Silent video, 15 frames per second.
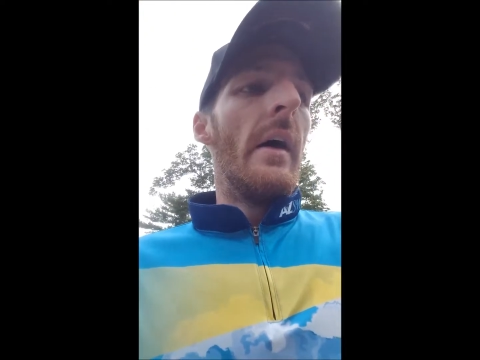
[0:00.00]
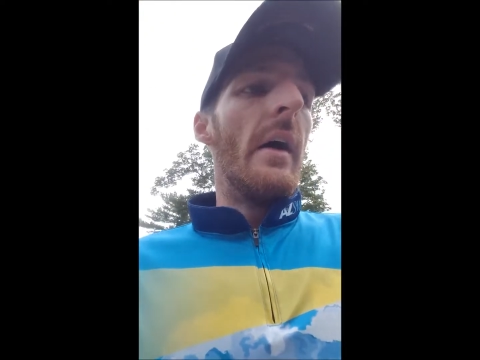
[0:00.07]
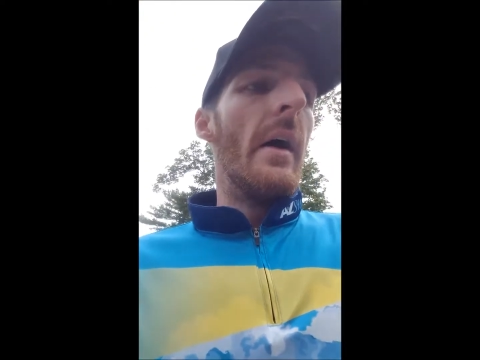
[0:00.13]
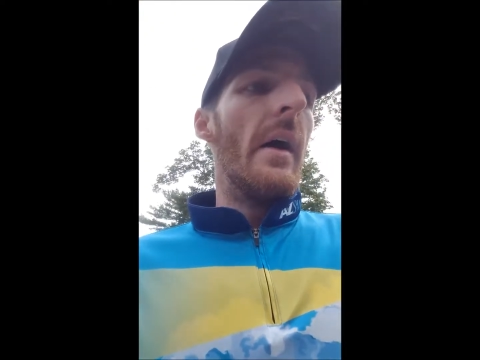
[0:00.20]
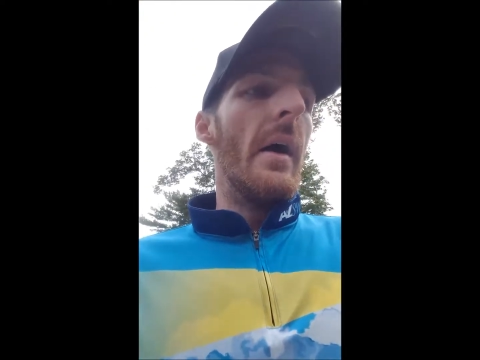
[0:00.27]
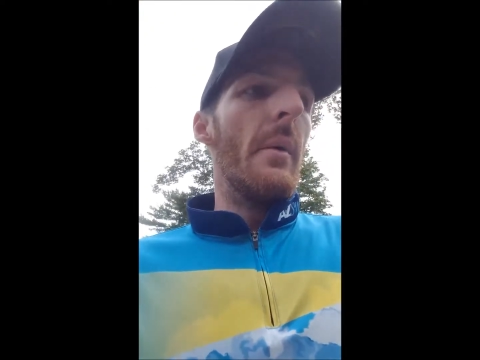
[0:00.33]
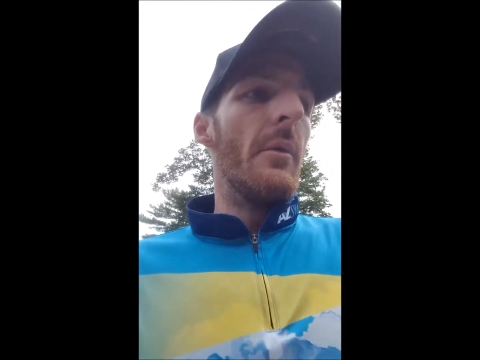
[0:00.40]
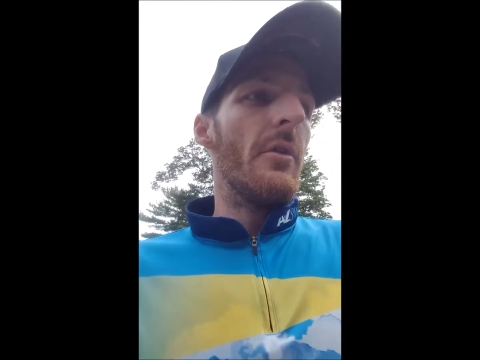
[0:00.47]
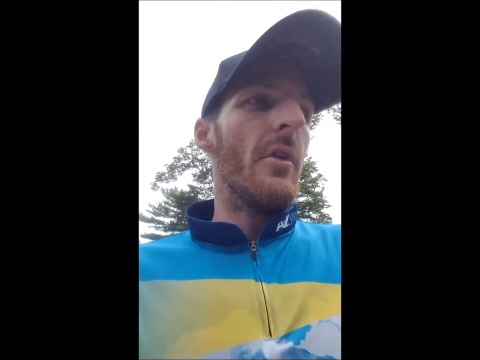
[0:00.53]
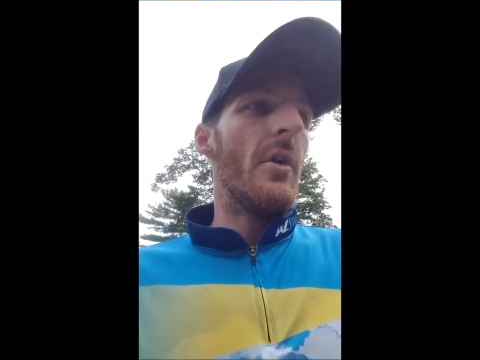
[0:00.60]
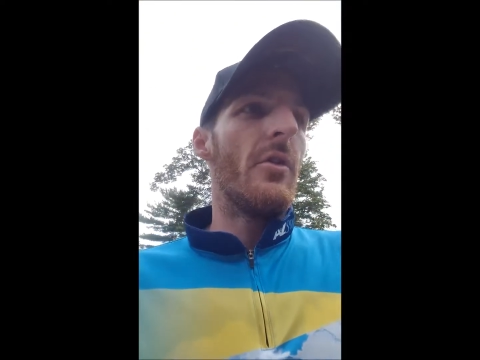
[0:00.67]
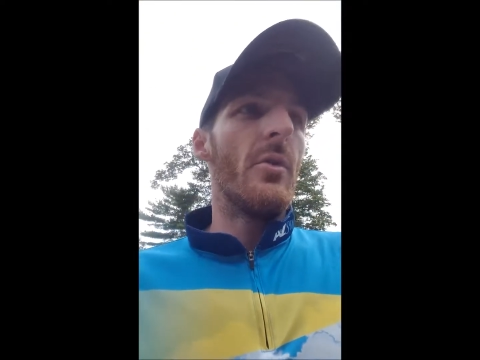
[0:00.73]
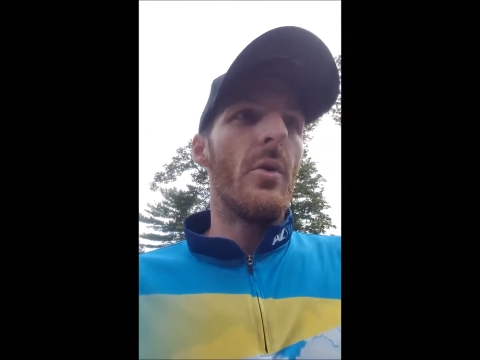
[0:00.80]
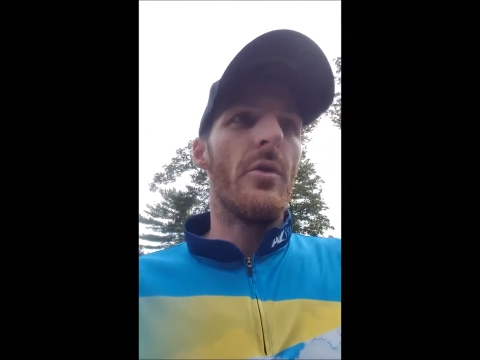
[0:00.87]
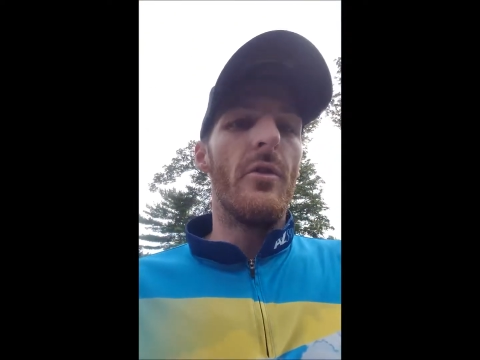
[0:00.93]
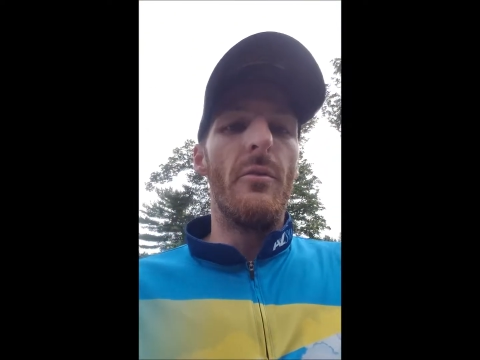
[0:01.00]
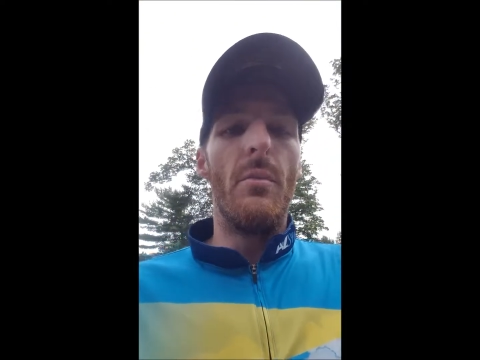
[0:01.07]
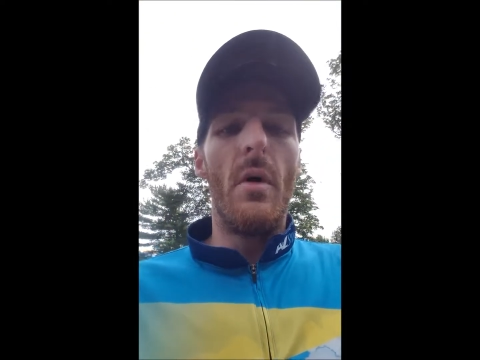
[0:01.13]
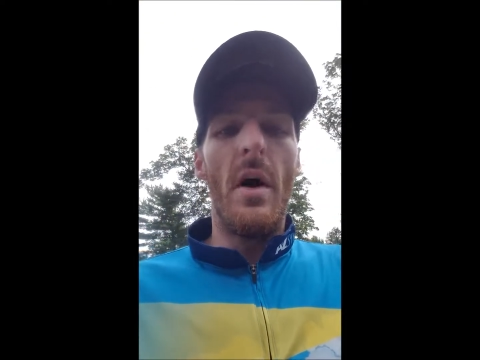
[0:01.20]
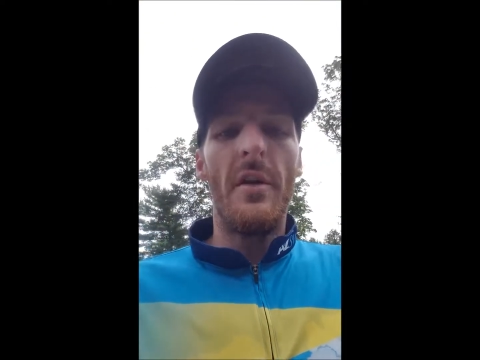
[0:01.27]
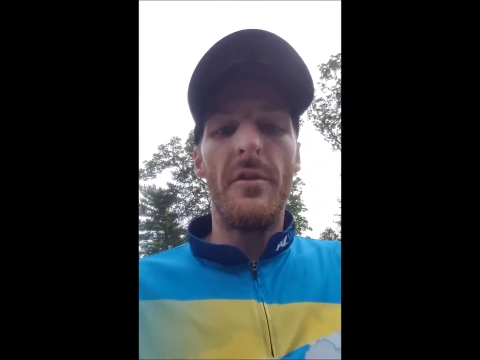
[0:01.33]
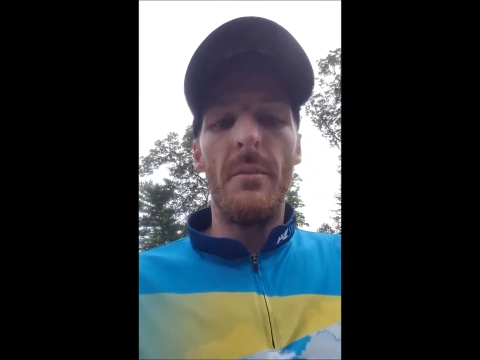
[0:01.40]
There's all sorts of
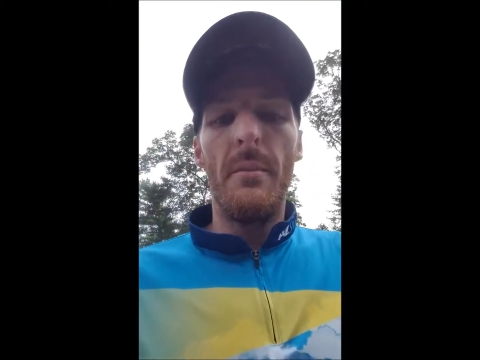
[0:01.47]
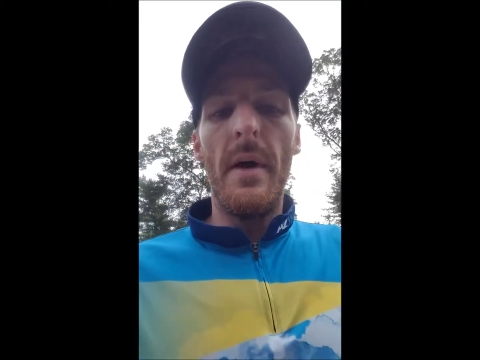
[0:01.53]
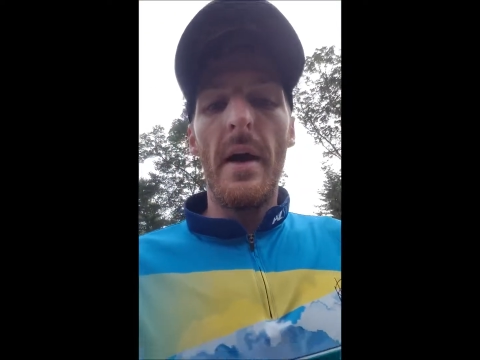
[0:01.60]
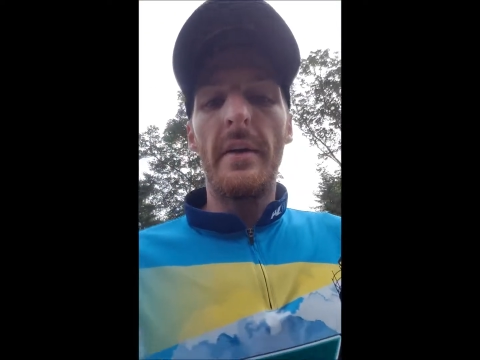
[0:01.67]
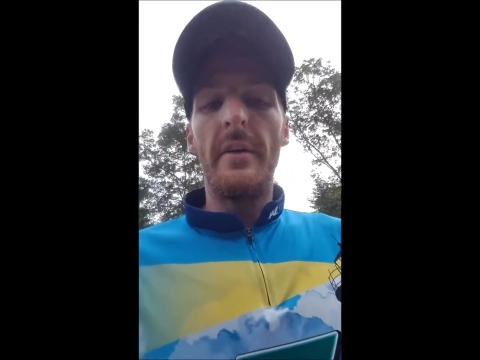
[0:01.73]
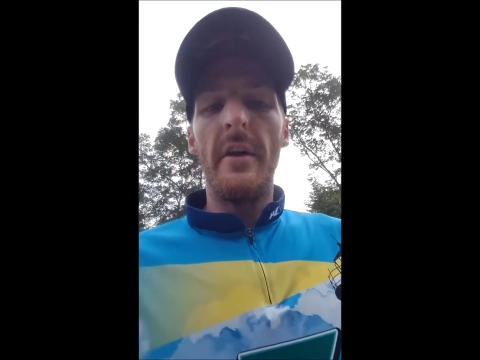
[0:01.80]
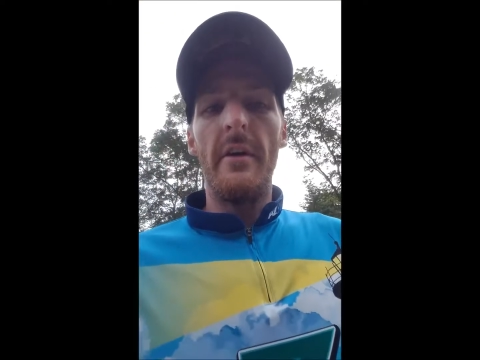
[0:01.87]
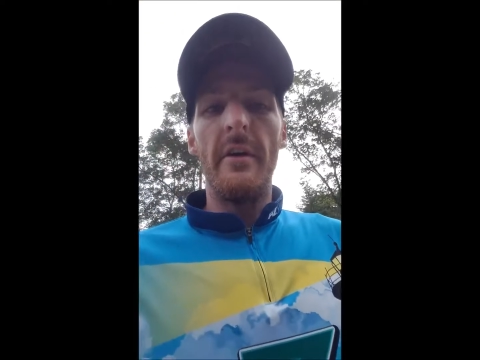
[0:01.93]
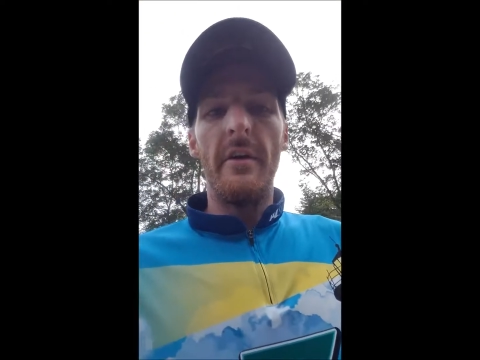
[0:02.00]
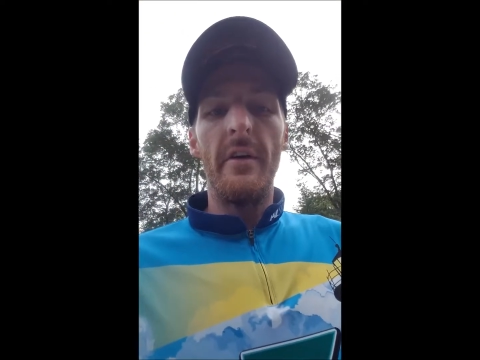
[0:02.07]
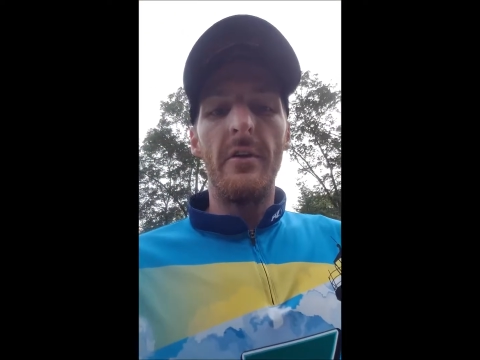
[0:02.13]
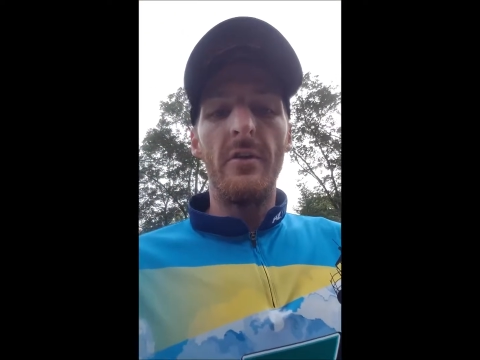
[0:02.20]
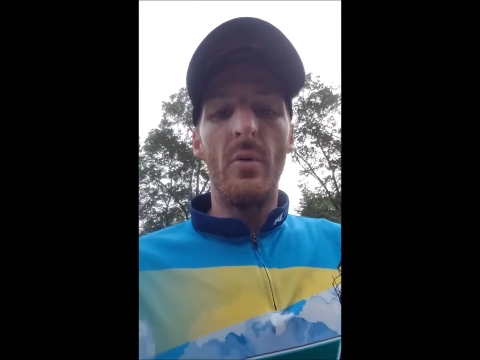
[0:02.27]
moss and bacteria,